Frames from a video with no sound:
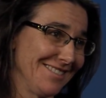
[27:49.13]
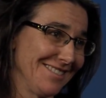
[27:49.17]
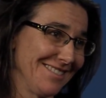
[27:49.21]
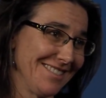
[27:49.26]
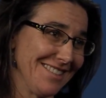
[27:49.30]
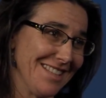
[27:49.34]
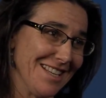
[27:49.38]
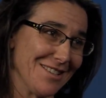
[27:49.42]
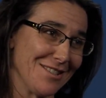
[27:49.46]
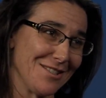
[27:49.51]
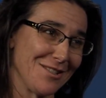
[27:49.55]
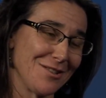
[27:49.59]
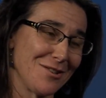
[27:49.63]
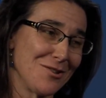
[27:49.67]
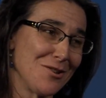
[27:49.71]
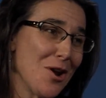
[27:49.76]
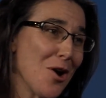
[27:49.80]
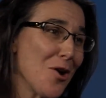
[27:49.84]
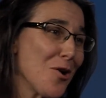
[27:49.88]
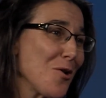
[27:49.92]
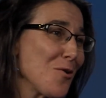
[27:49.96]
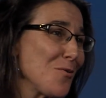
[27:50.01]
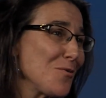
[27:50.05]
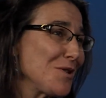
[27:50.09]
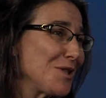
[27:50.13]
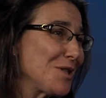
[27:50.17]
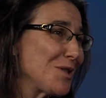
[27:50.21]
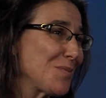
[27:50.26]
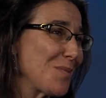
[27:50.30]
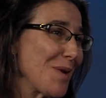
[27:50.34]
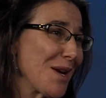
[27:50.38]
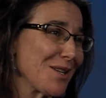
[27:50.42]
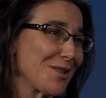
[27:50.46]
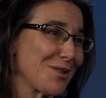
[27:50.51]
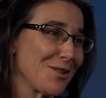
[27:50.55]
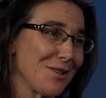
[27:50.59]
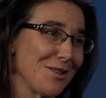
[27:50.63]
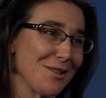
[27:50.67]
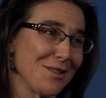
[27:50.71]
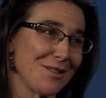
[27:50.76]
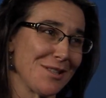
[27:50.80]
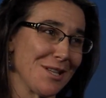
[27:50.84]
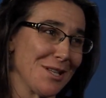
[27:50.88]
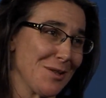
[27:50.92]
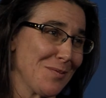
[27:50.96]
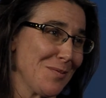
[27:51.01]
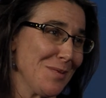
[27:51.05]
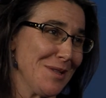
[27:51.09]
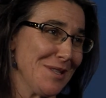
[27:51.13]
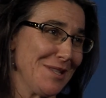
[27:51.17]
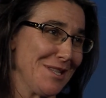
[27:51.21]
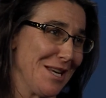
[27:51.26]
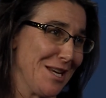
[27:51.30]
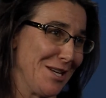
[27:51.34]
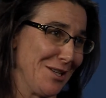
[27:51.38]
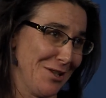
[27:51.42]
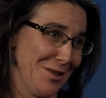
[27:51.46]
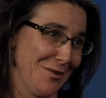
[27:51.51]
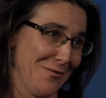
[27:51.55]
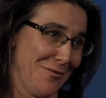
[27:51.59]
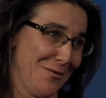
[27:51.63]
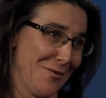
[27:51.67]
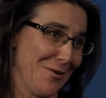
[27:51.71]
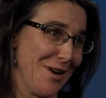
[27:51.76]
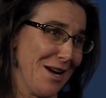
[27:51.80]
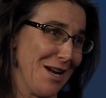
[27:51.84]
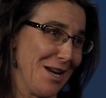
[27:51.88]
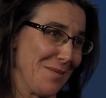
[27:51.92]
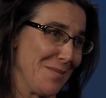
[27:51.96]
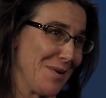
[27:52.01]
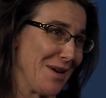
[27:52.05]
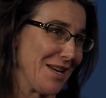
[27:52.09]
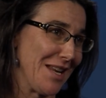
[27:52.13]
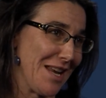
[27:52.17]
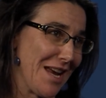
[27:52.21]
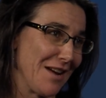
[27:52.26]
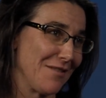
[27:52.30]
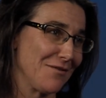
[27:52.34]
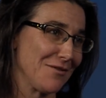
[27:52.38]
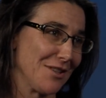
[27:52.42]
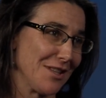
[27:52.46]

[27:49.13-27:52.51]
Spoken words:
There's no special dispensation for anybody after